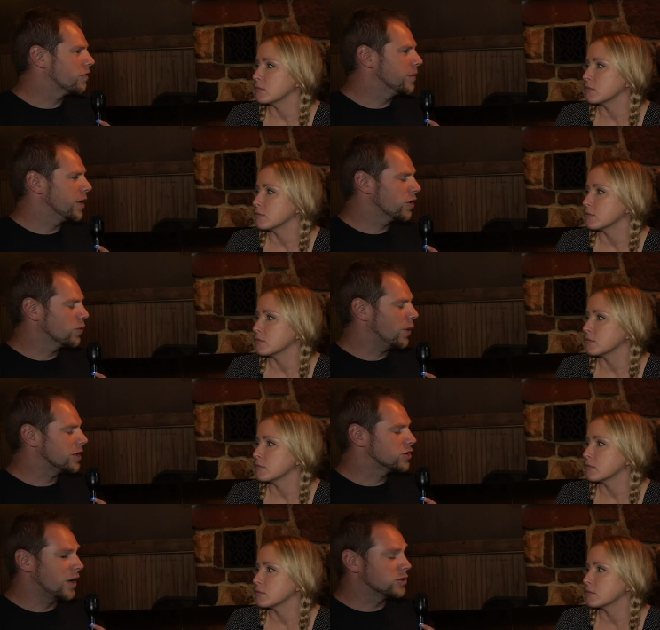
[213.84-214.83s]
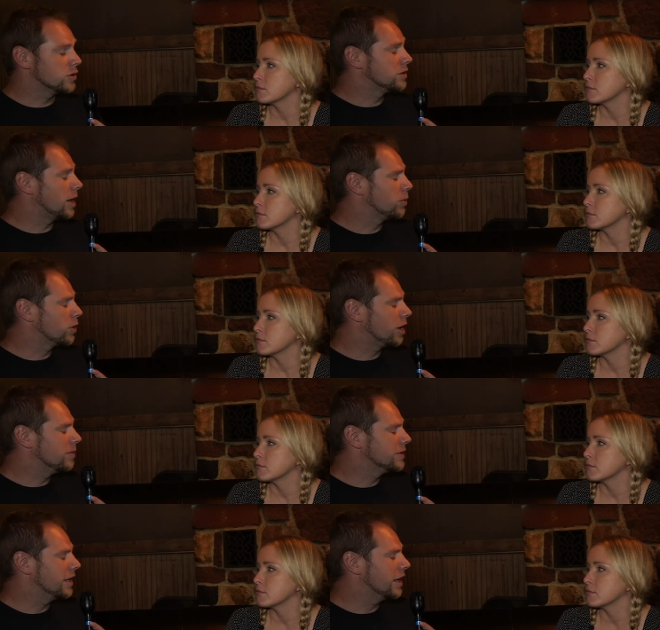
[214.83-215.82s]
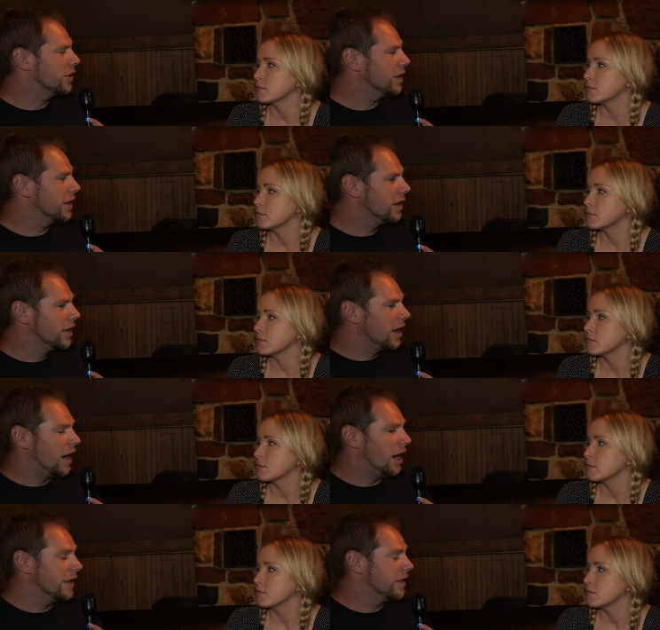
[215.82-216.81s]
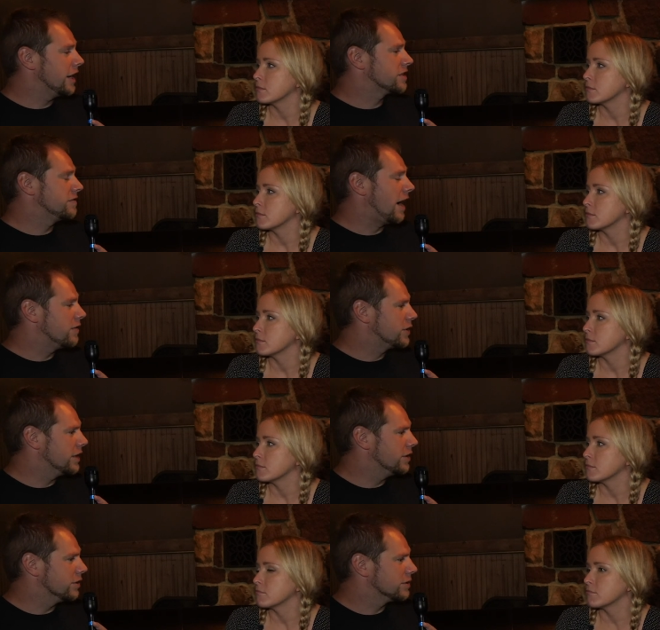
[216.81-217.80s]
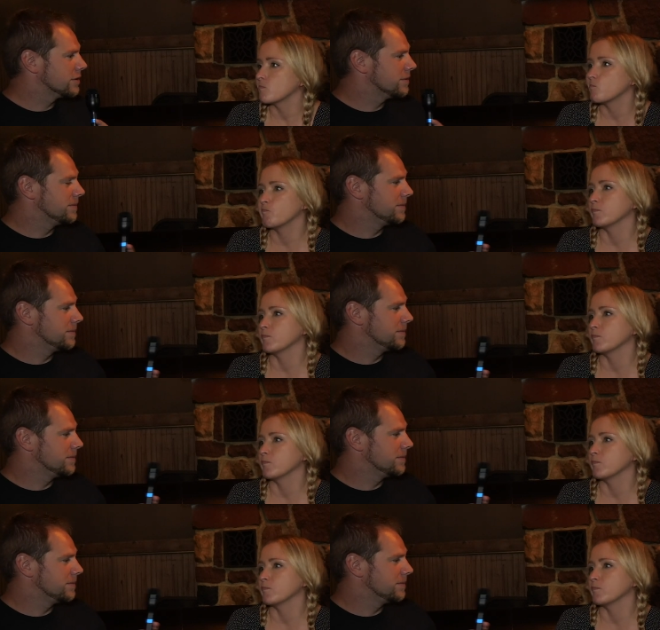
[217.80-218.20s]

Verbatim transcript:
Speaker 1: from the other restaurants or supper clubs in the area uh, in the next five to ten years?